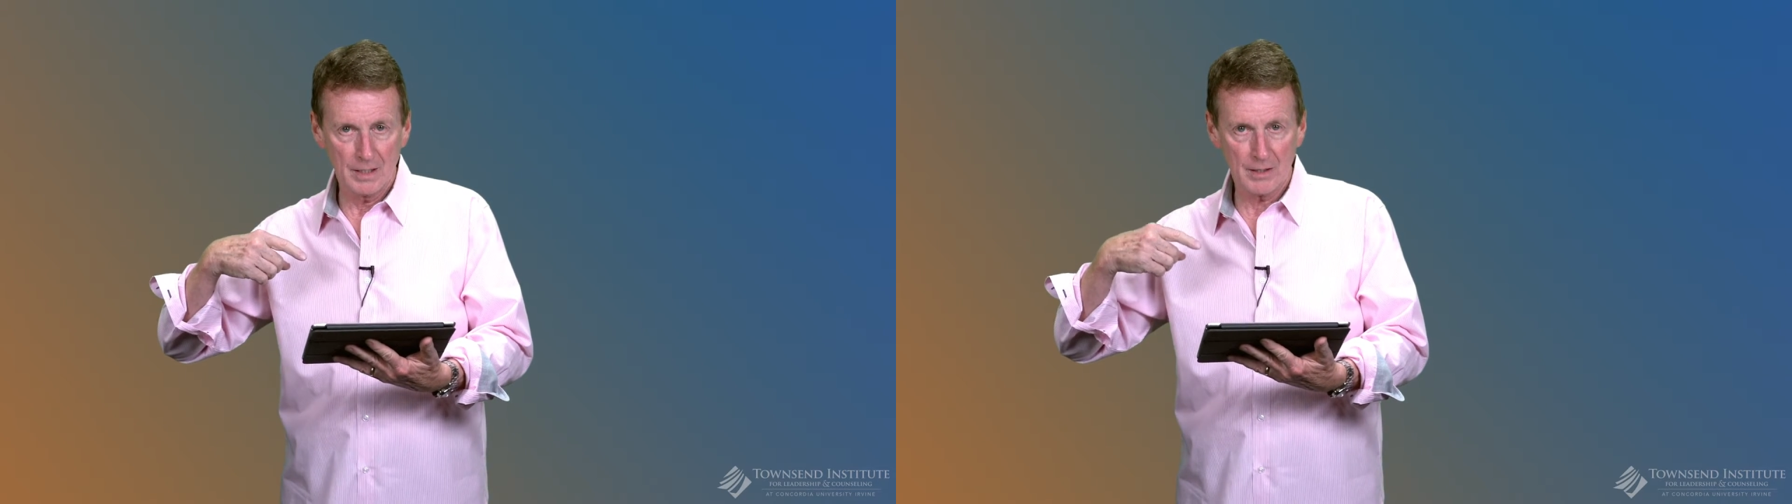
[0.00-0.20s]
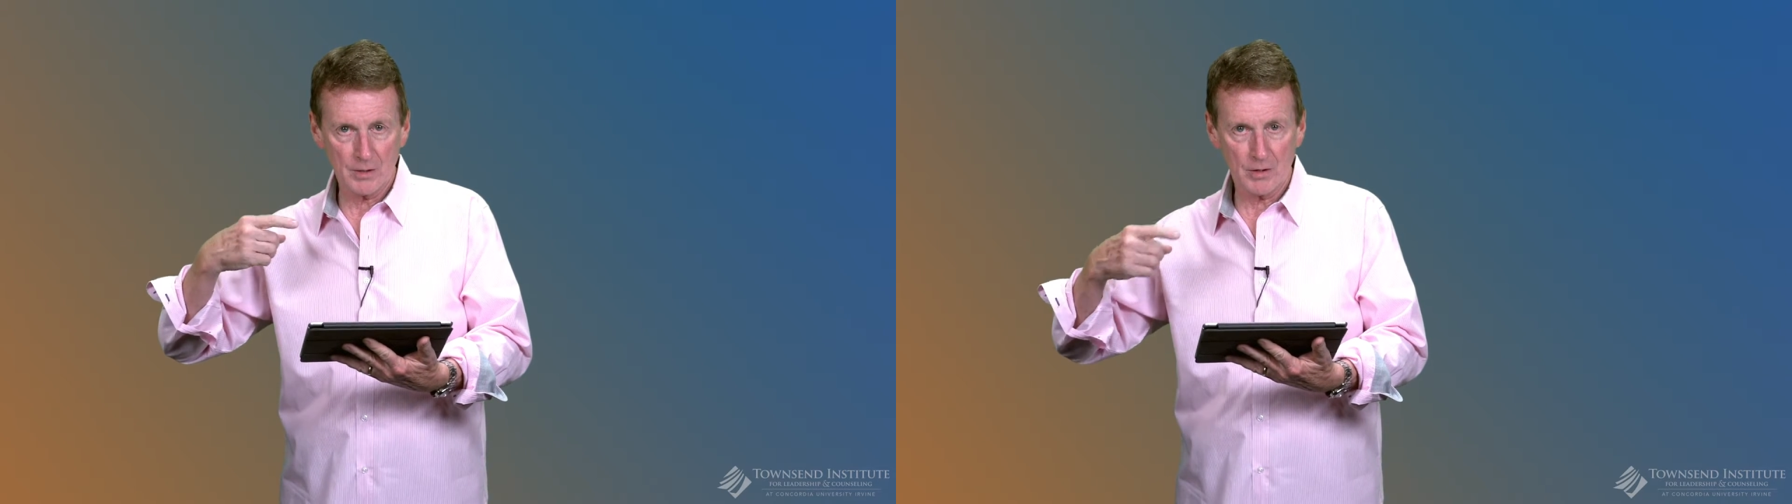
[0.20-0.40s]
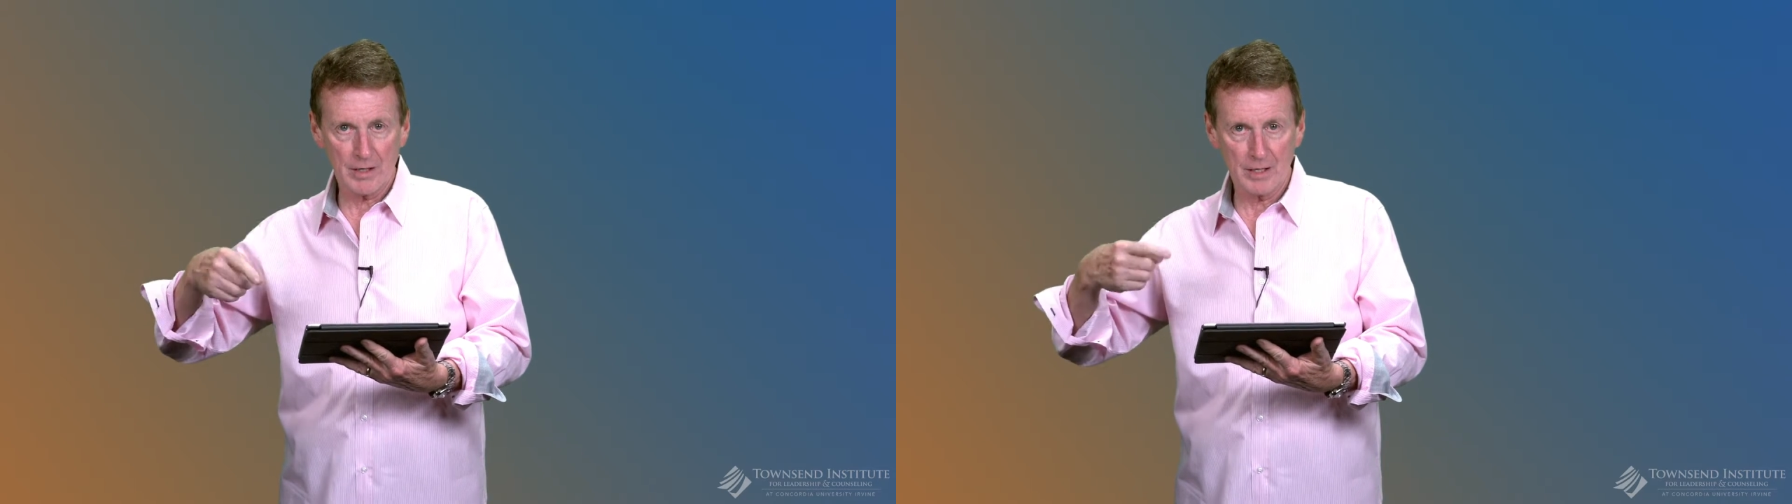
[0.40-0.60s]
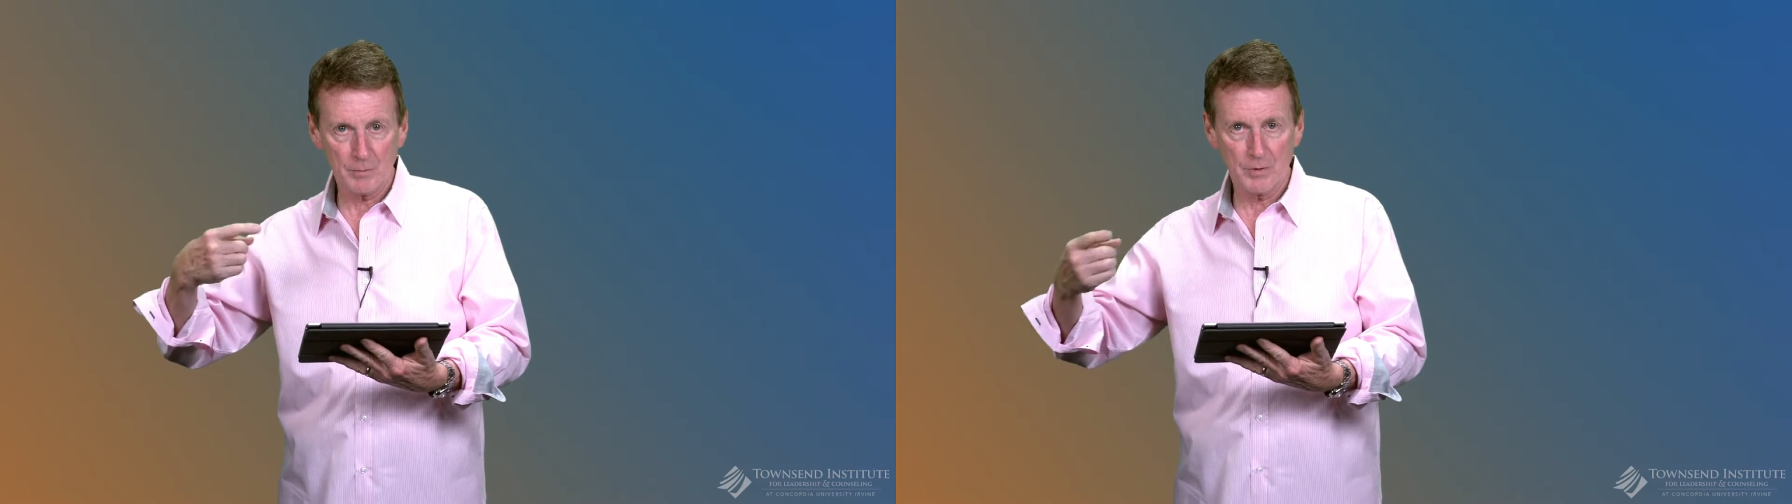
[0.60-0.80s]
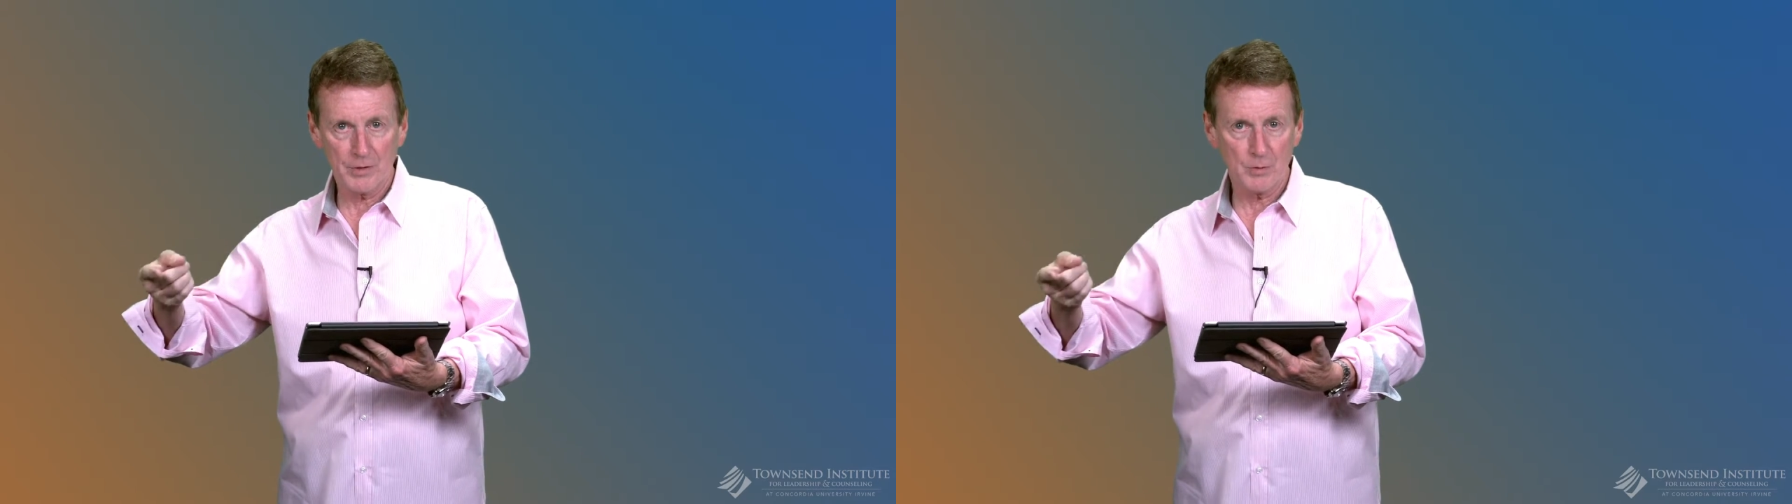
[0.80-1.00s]
that's going to
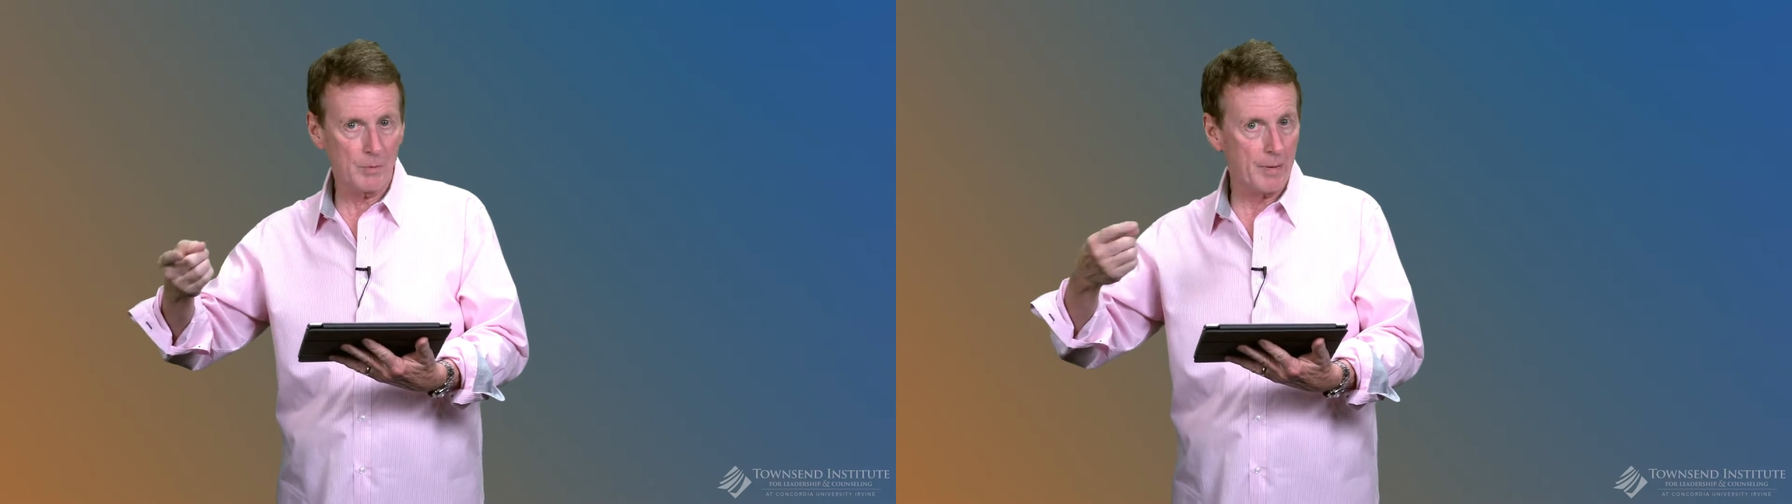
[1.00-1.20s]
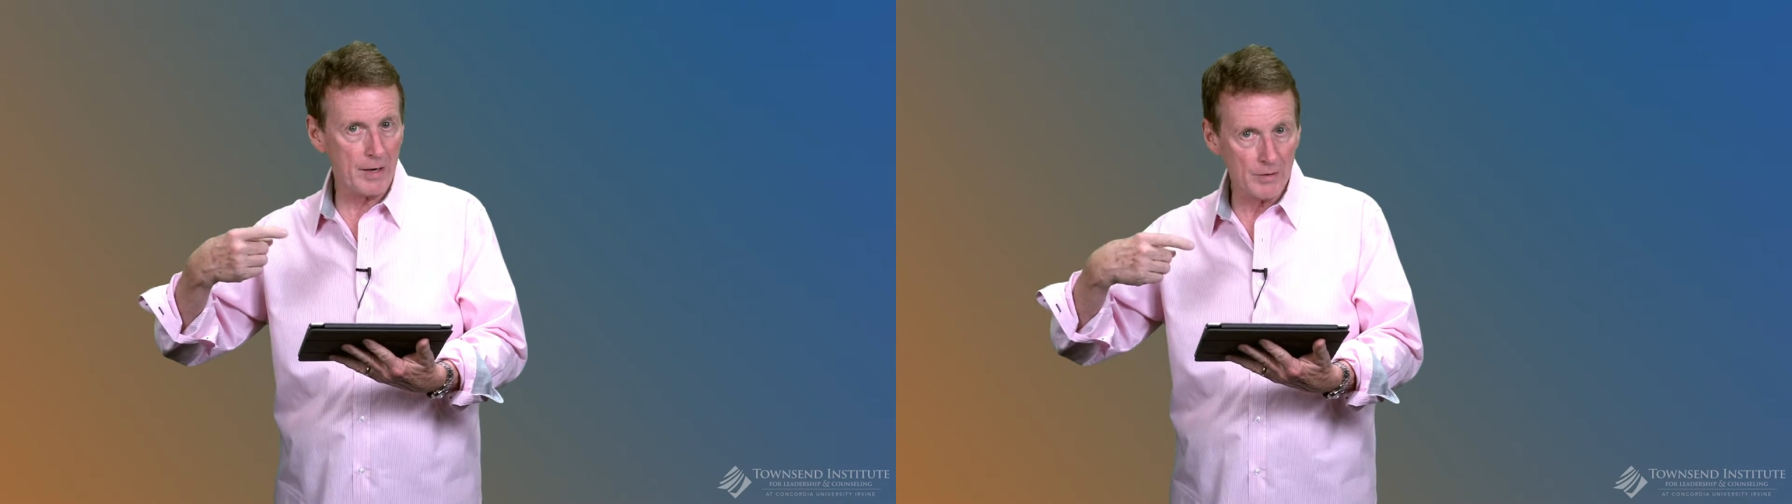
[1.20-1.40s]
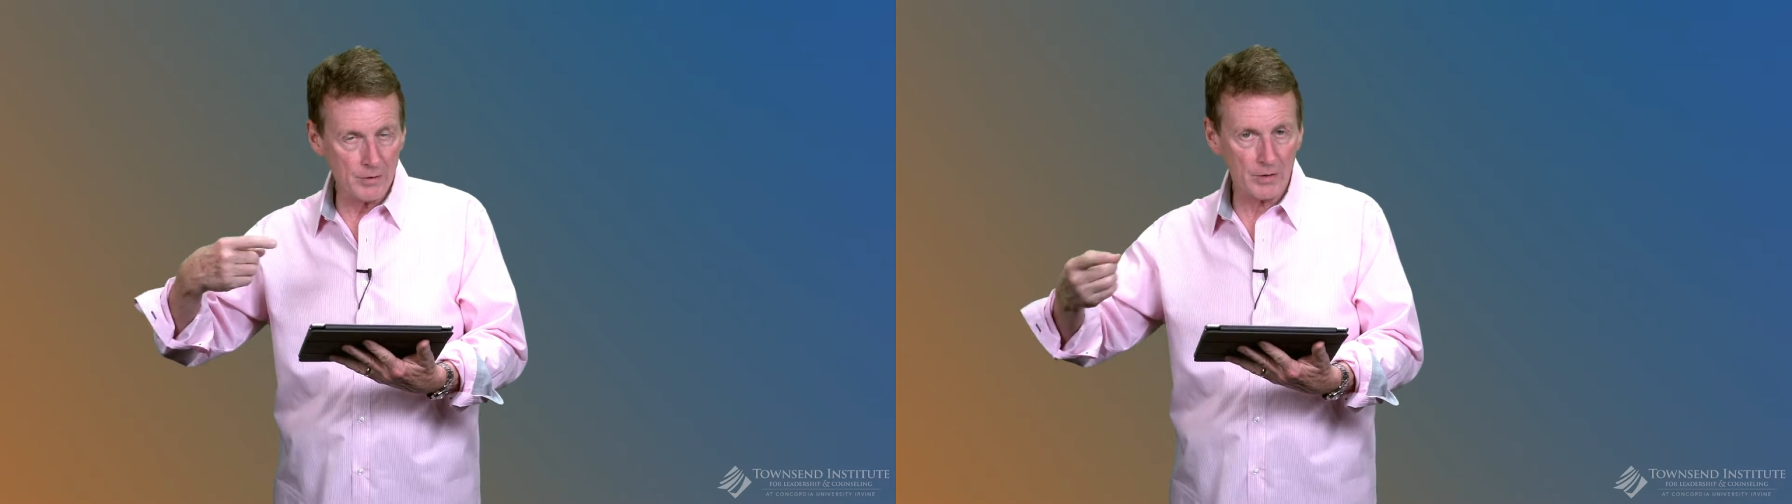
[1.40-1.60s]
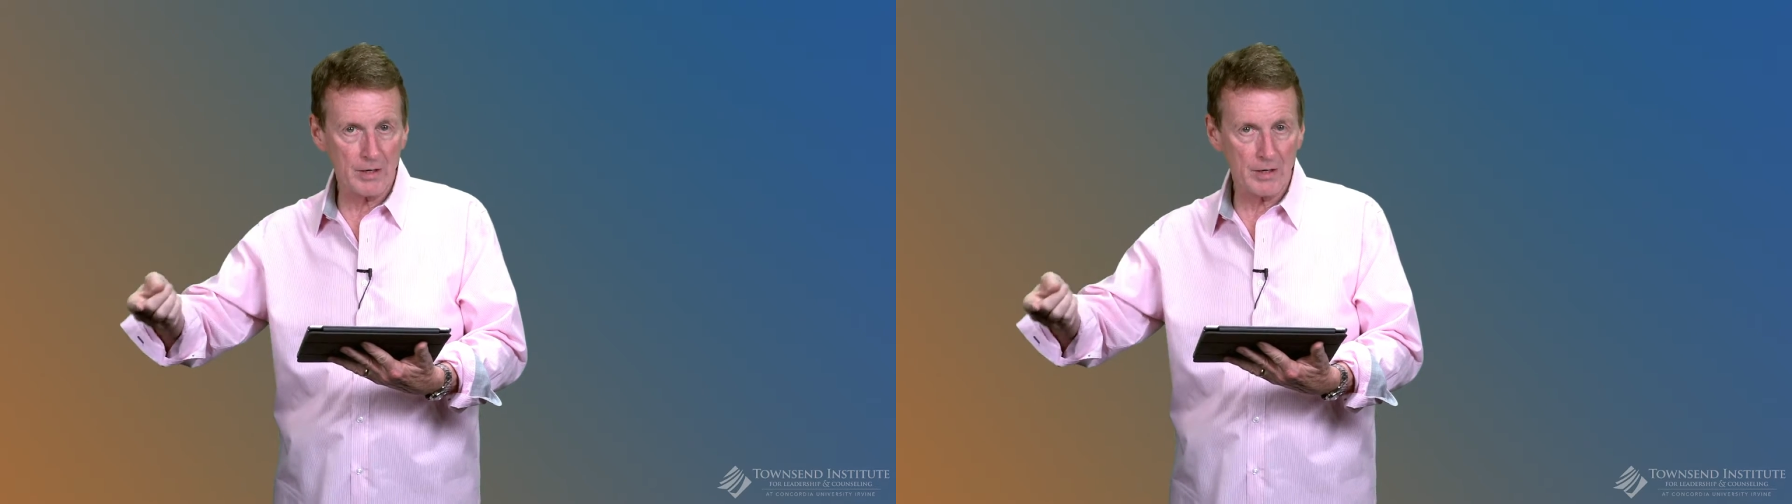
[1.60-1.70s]
help with to repair their